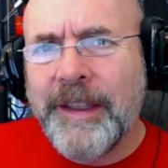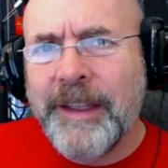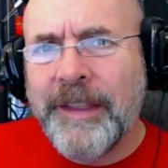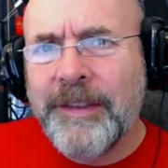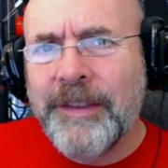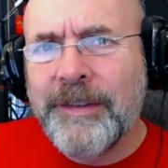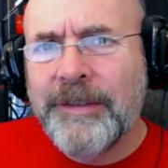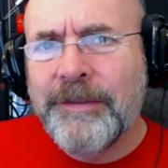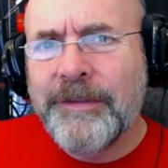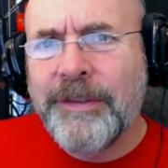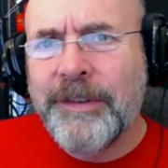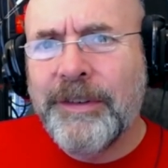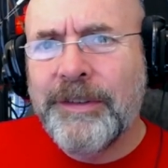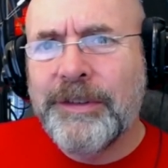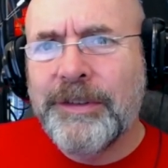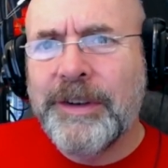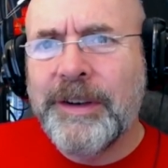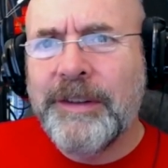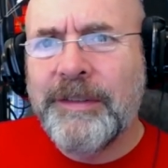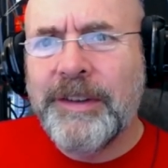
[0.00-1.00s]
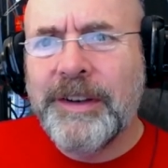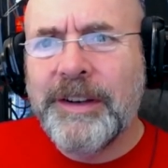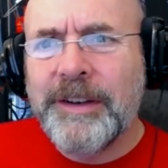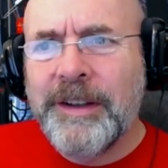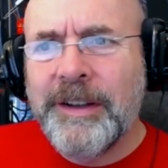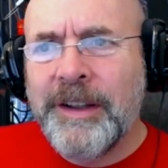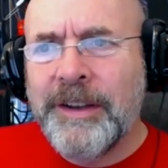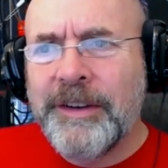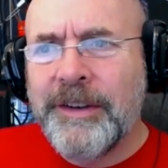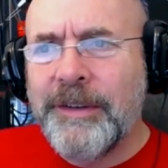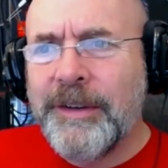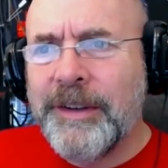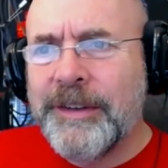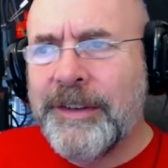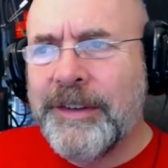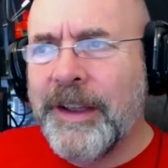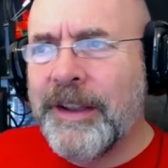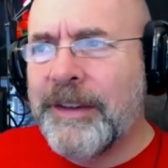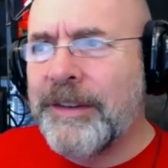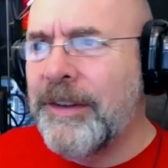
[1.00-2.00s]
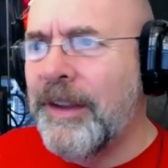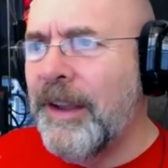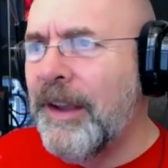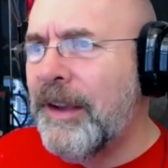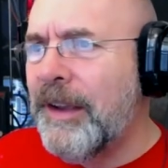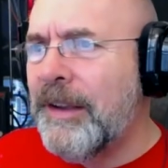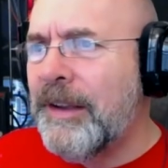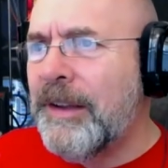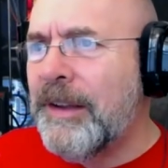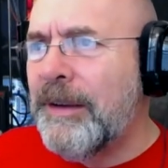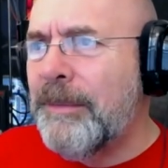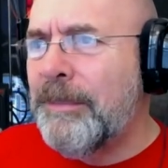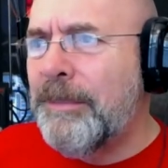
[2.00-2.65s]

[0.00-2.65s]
yeah, I forget definitely. the other version of it on O S X.